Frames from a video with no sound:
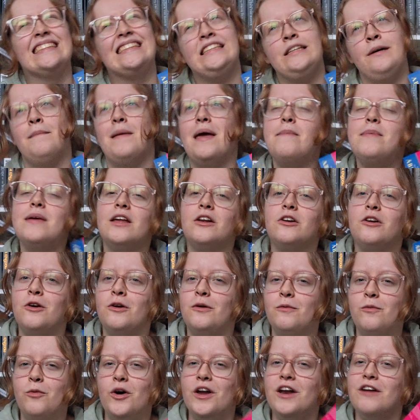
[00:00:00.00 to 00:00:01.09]
maybe it
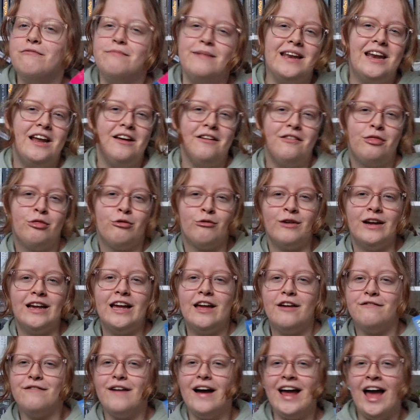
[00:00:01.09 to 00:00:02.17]
would have been a 3
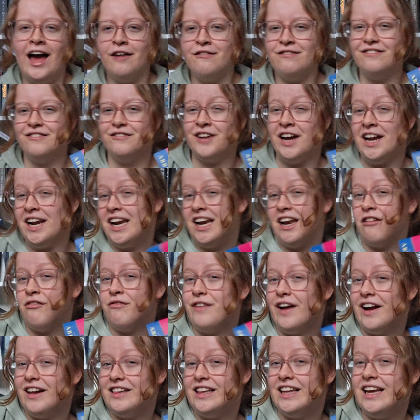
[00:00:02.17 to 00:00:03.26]
if I had rated it
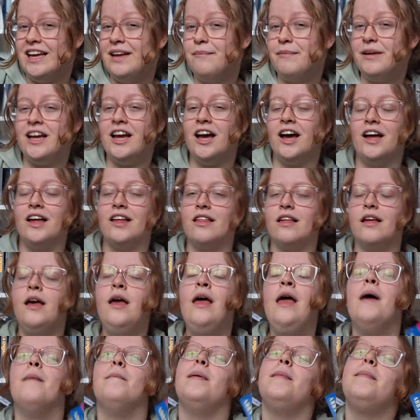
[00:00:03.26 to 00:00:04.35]
fairly, because
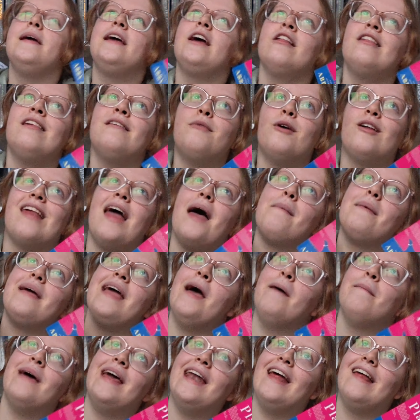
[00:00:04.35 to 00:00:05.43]
it was Abby
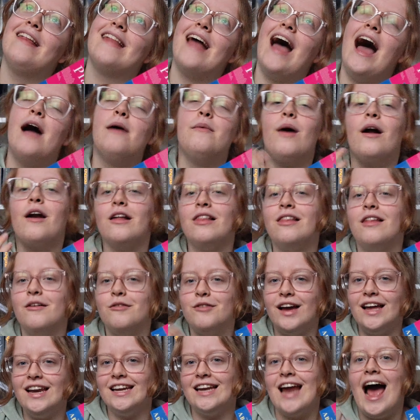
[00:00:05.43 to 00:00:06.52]
Jimenez, I wanted to
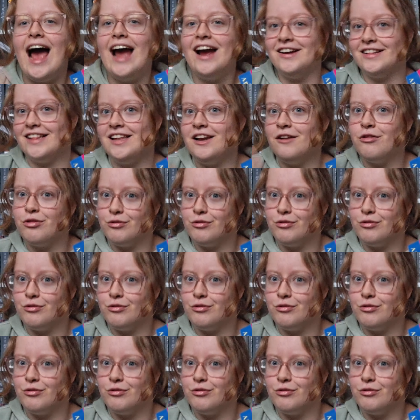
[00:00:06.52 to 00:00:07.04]
rate it higher than a